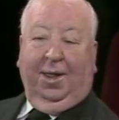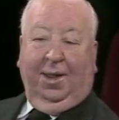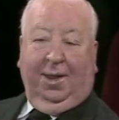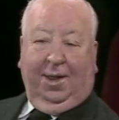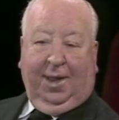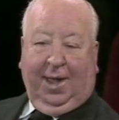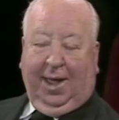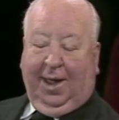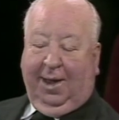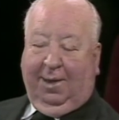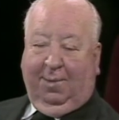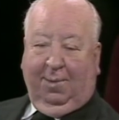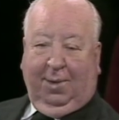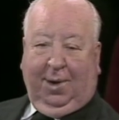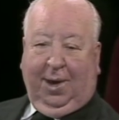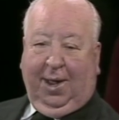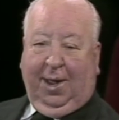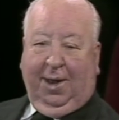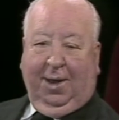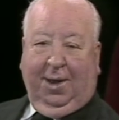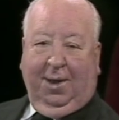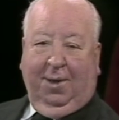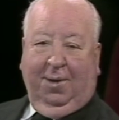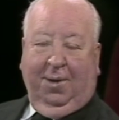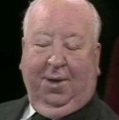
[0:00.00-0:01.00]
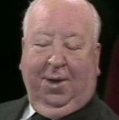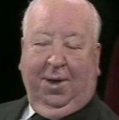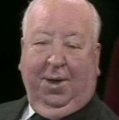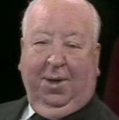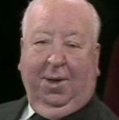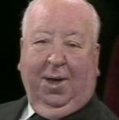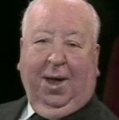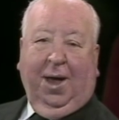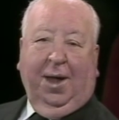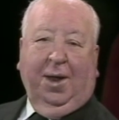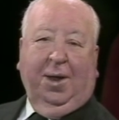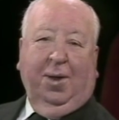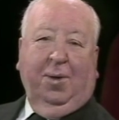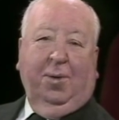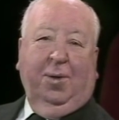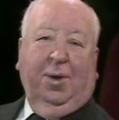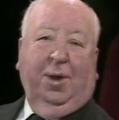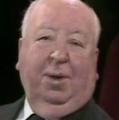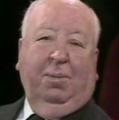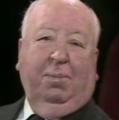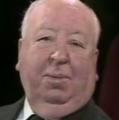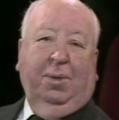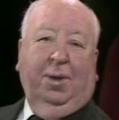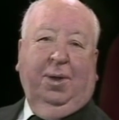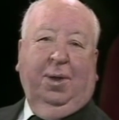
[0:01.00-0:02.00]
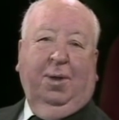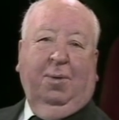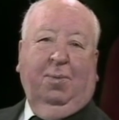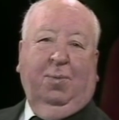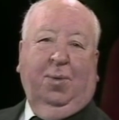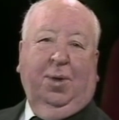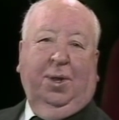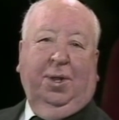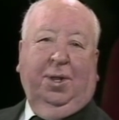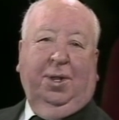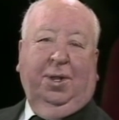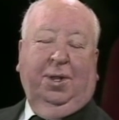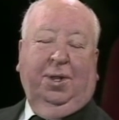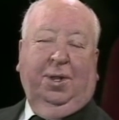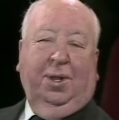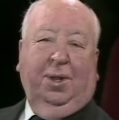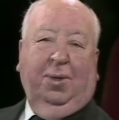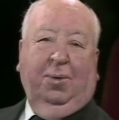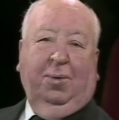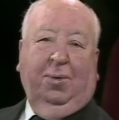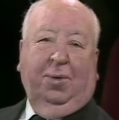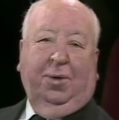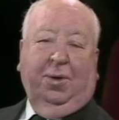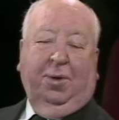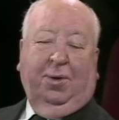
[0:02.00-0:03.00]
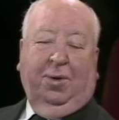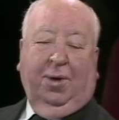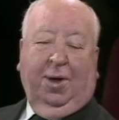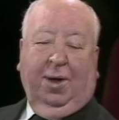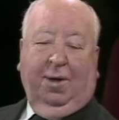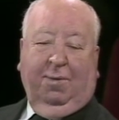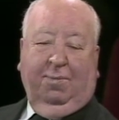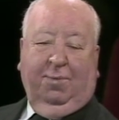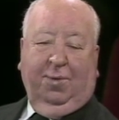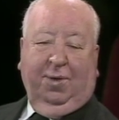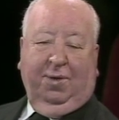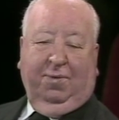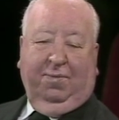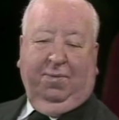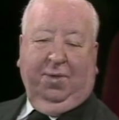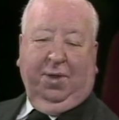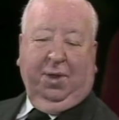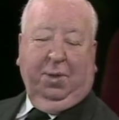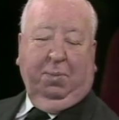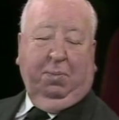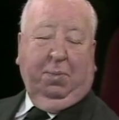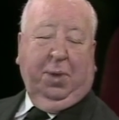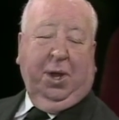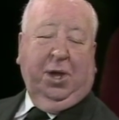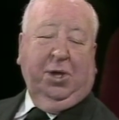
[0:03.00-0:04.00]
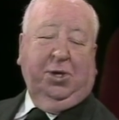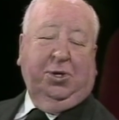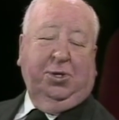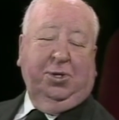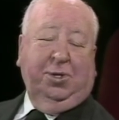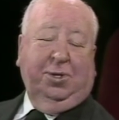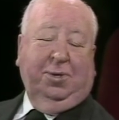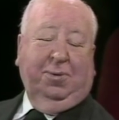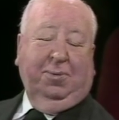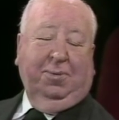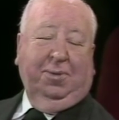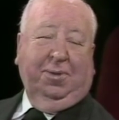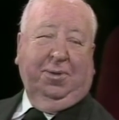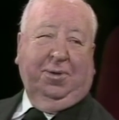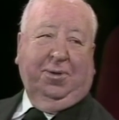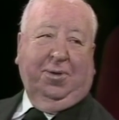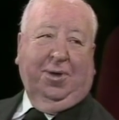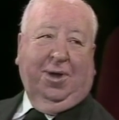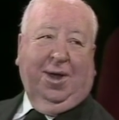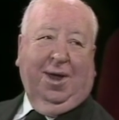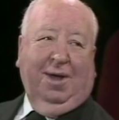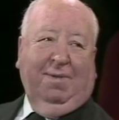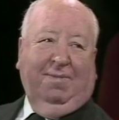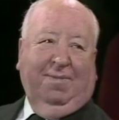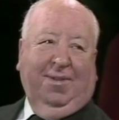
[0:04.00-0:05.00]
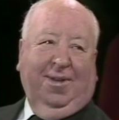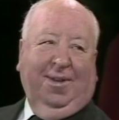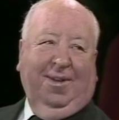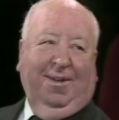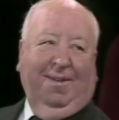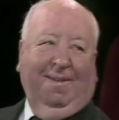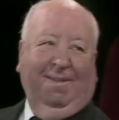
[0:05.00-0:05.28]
That's what I don't know. I don't even know whether the autograph was for the patient or the driver.